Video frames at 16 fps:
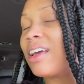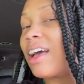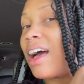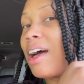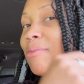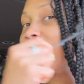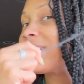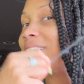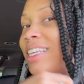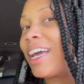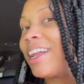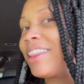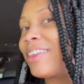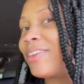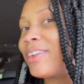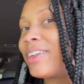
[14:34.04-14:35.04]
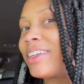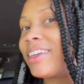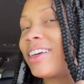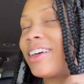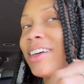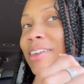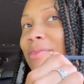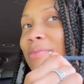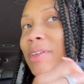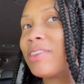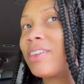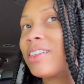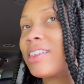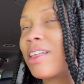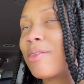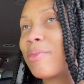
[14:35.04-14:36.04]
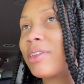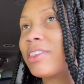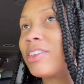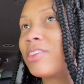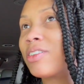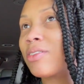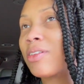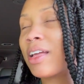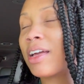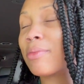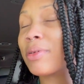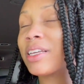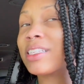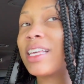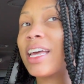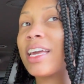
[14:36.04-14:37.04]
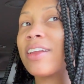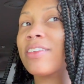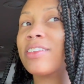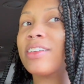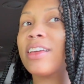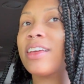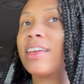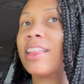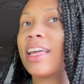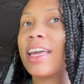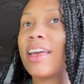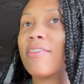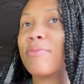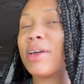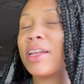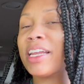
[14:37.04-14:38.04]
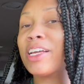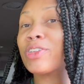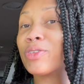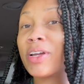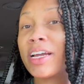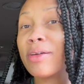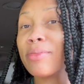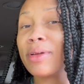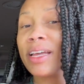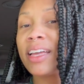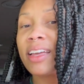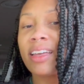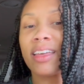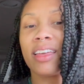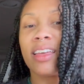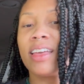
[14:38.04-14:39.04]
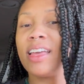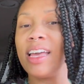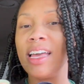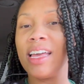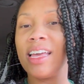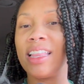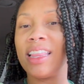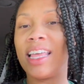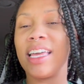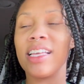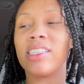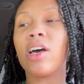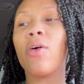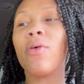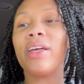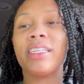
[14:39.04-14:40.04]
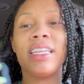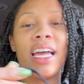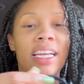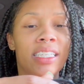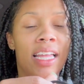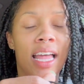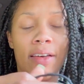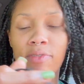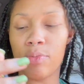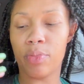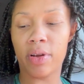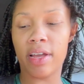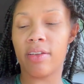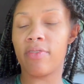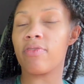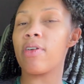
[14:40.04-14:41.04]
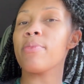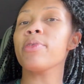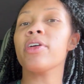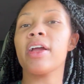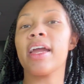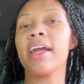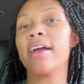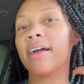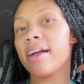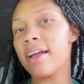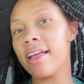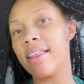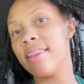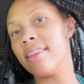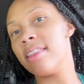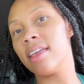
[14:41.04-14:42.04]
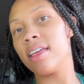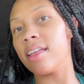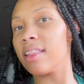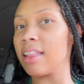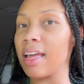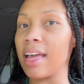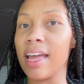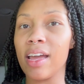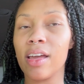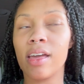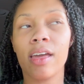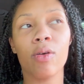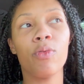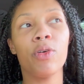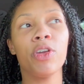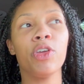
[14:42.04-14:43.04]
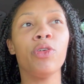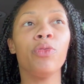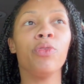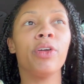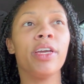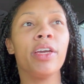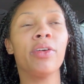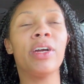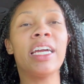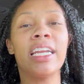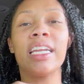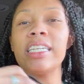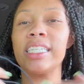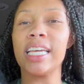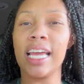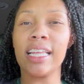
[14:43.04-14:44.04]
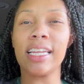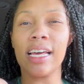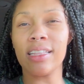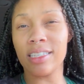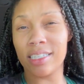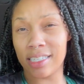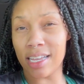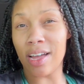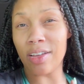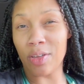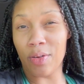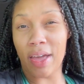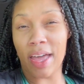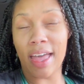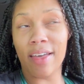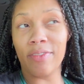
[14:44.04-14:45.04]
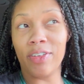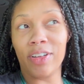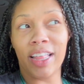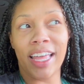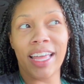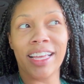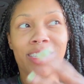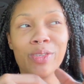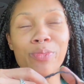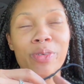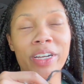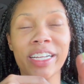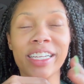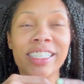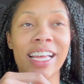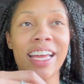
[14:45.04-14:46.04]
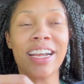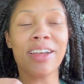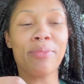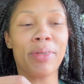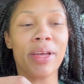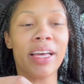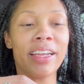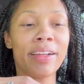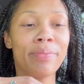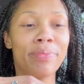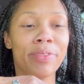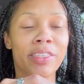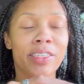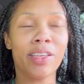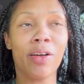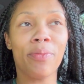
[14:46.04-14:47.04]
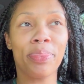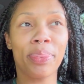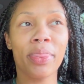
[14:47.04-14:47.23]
I'm excited though to um, that's what I was telling my sister, like I'm excited to like have my natural hair back like it's always nice to have a break from your hair and then like when you get ready to take down the style you have you're like super excited about it so